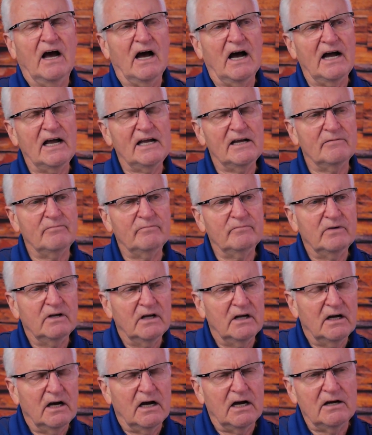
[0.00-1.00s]
I'm
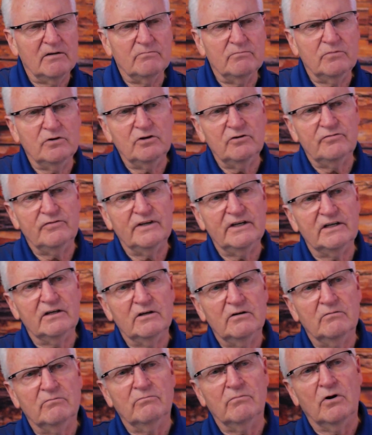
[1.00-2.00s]

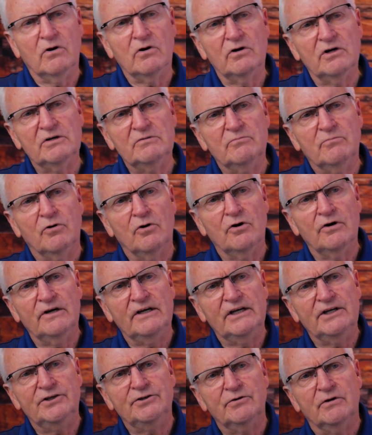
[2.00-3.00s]
moving more and more
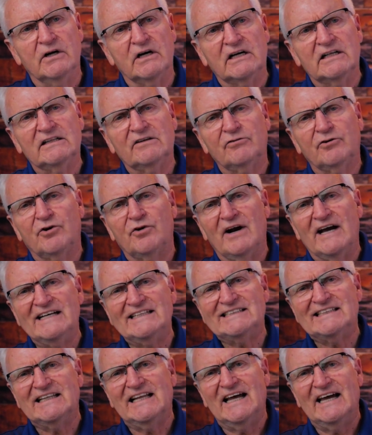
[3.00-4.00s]
into a
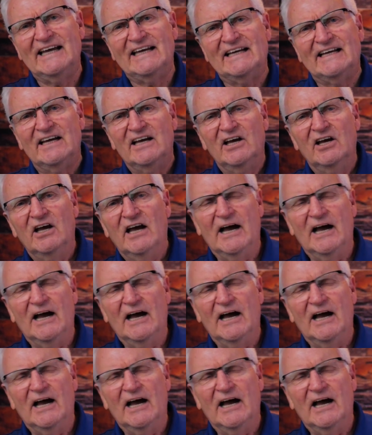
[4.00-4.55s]
Christ-like.